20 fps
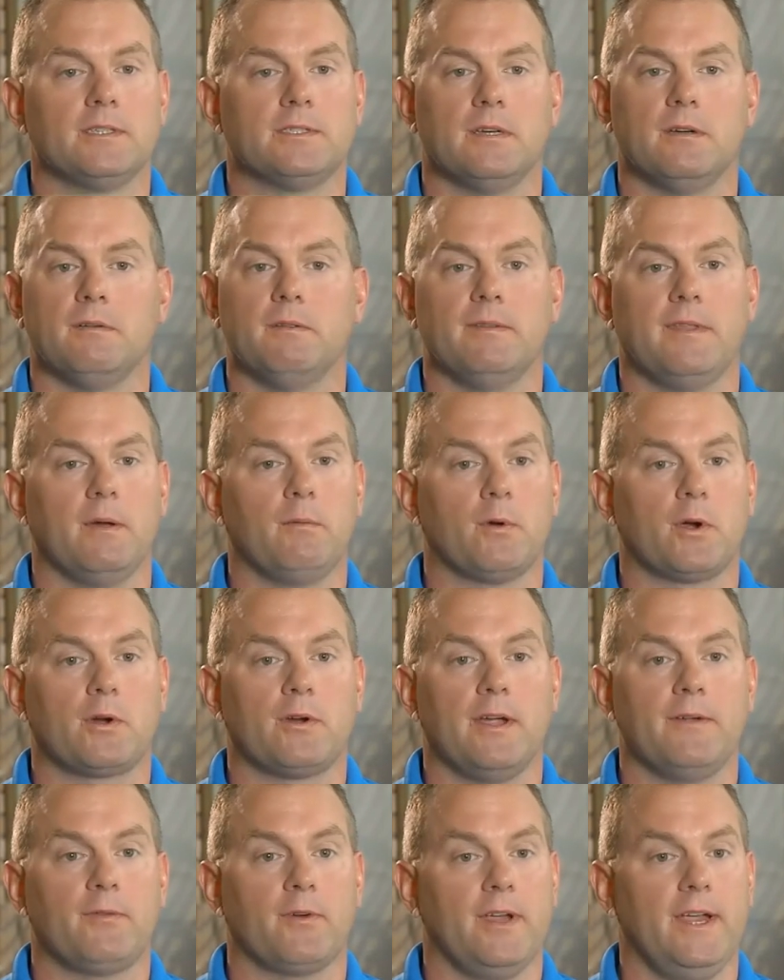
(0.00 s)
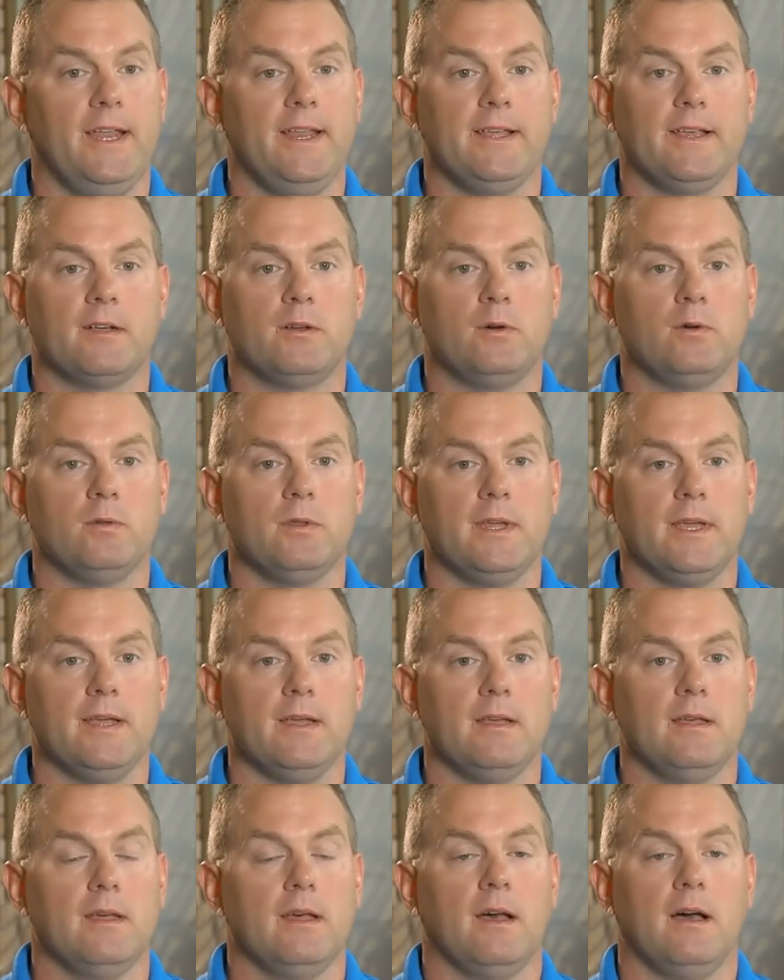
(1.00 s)
So they work great for heating and
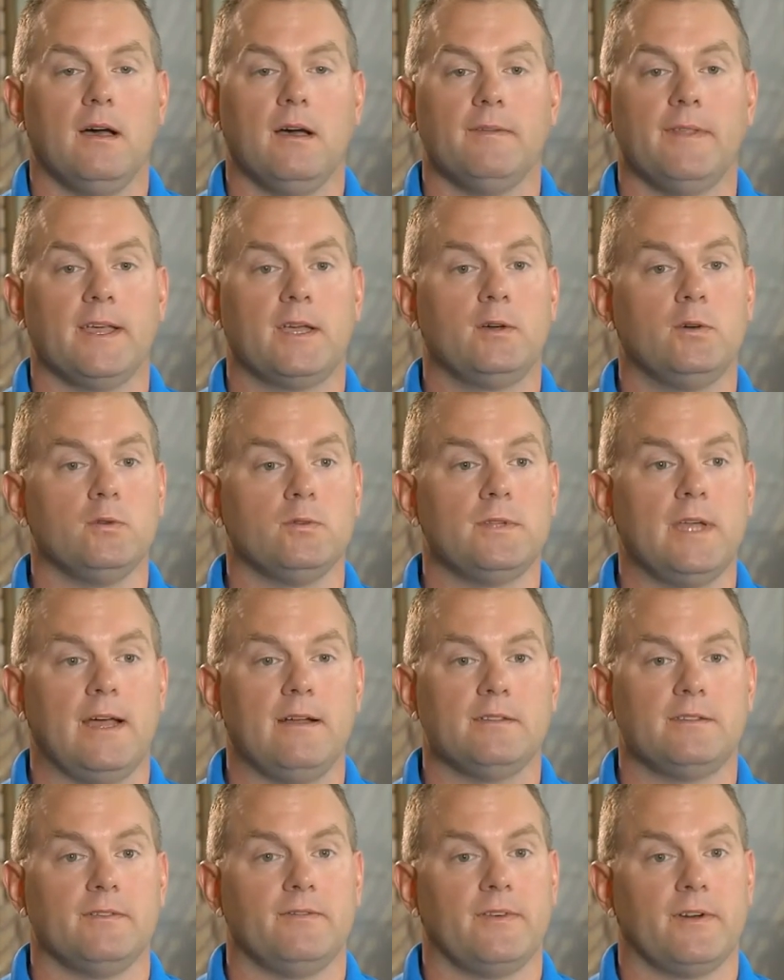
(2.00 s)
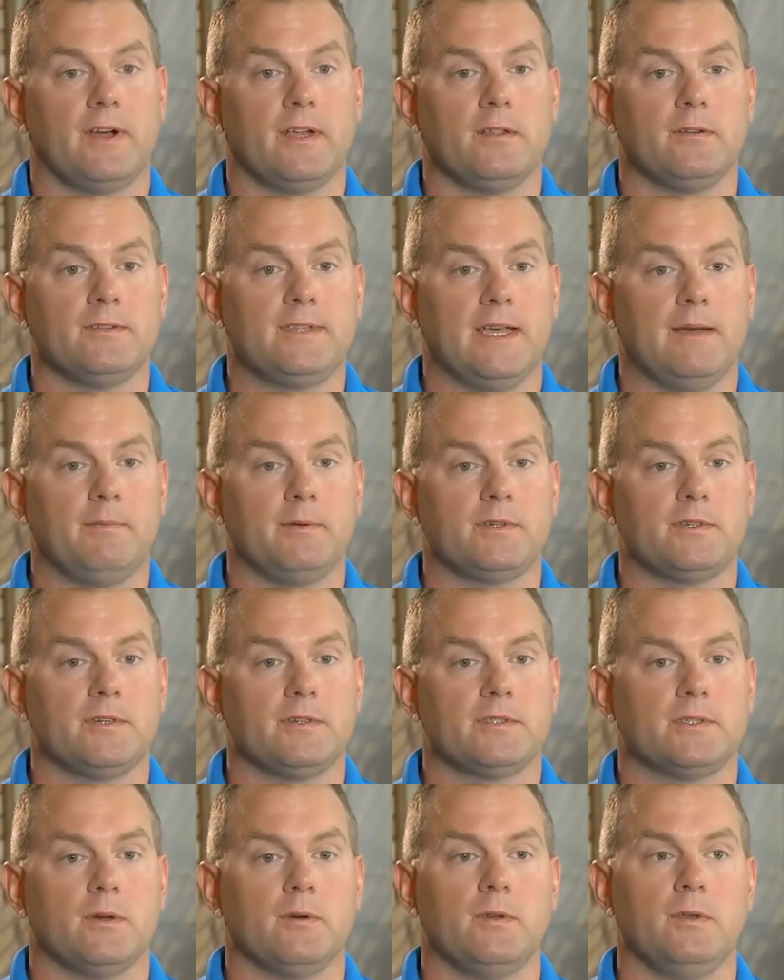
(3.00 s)
cooling. They cool down to very low
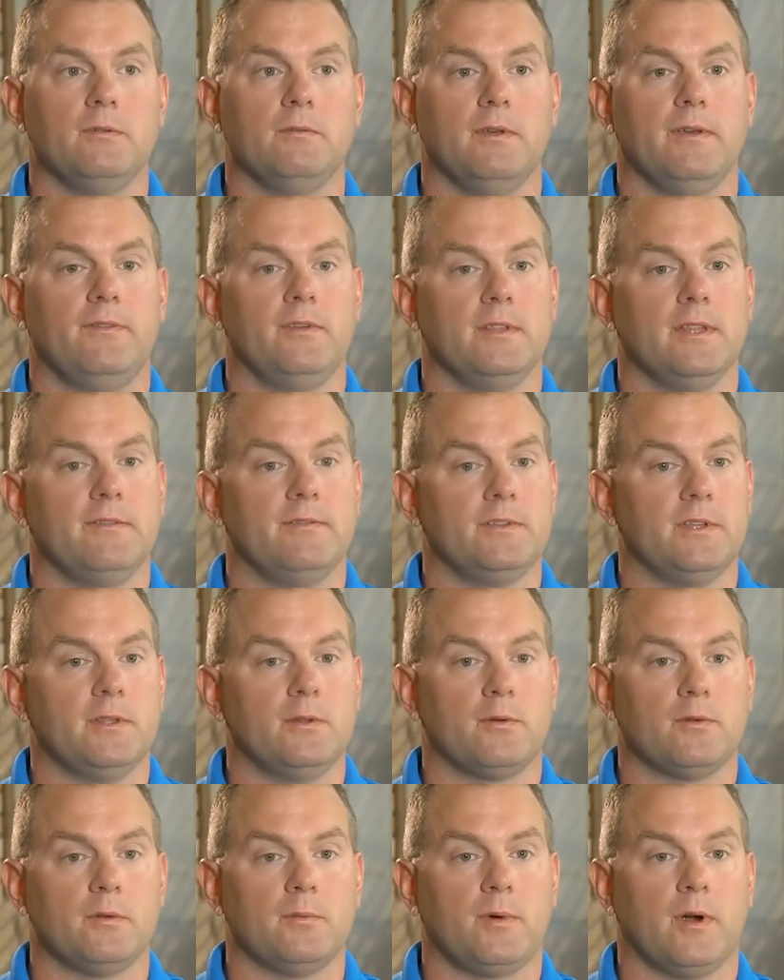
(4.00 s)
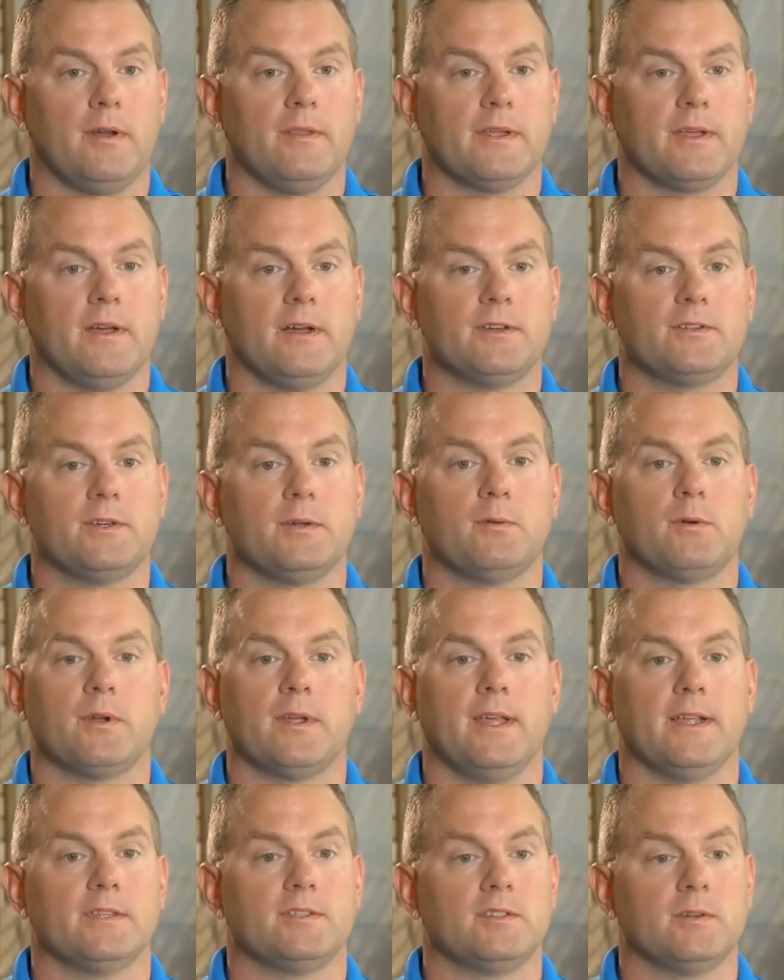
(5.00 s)
temperatures, so if you live in the northern part of the country
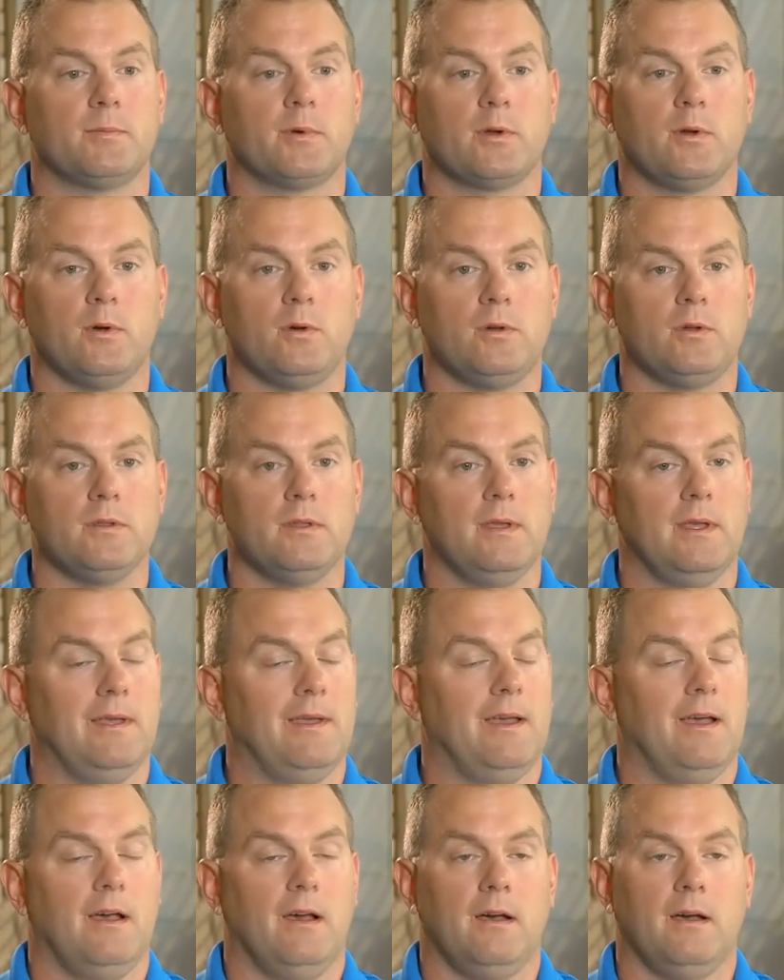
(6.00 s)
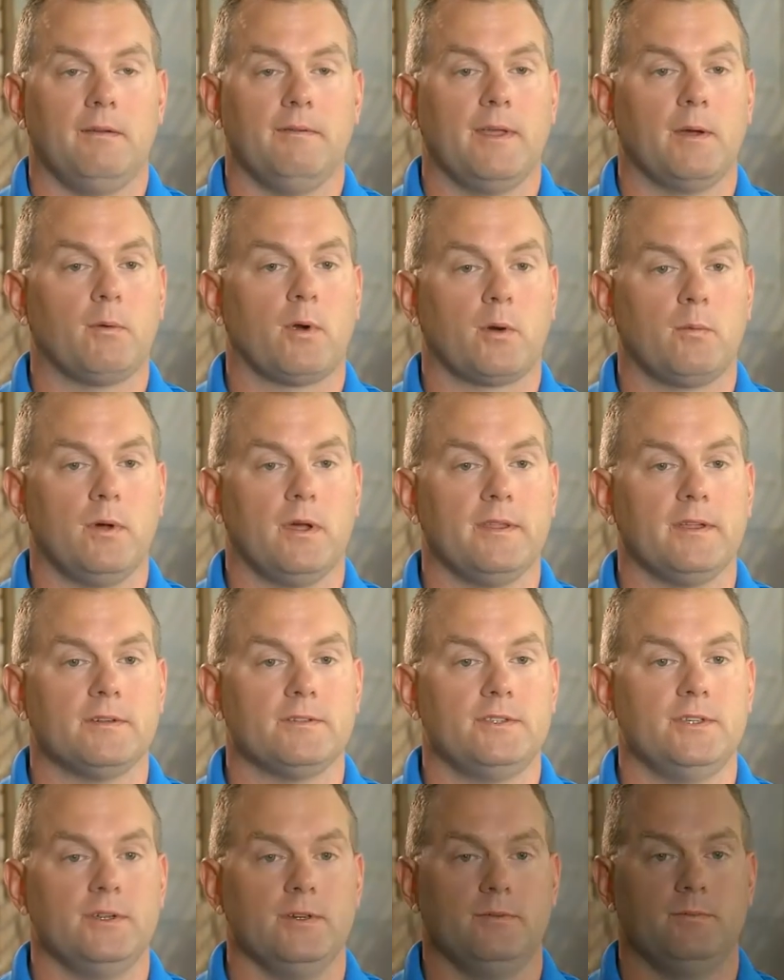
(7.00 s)
where it gets super cold, they work well
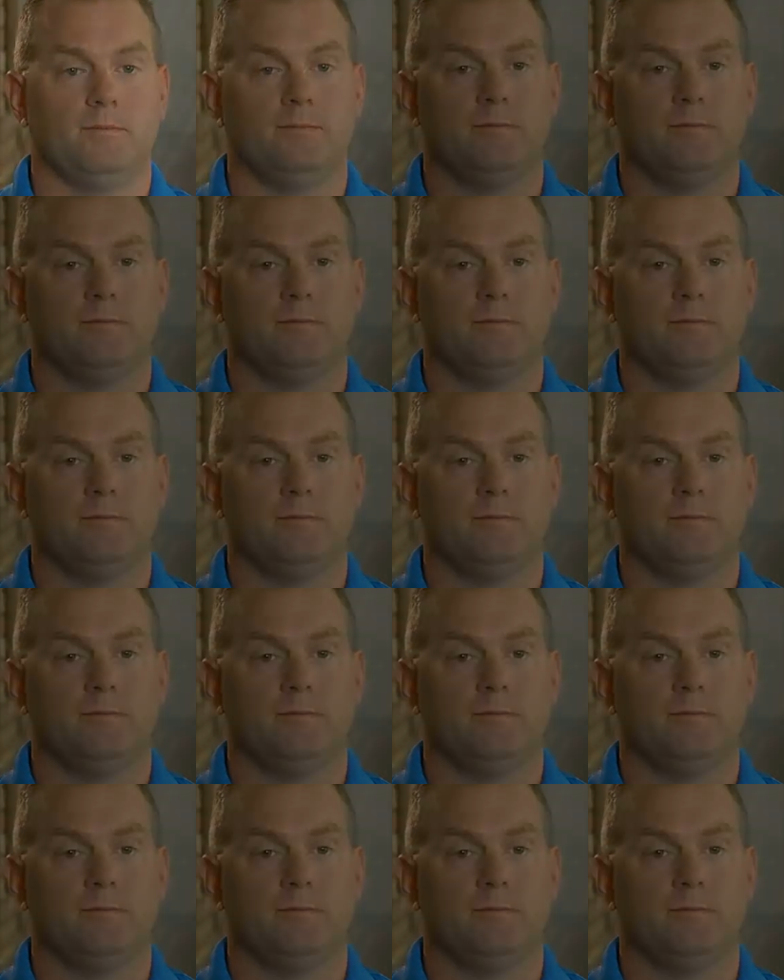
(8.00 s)
there too.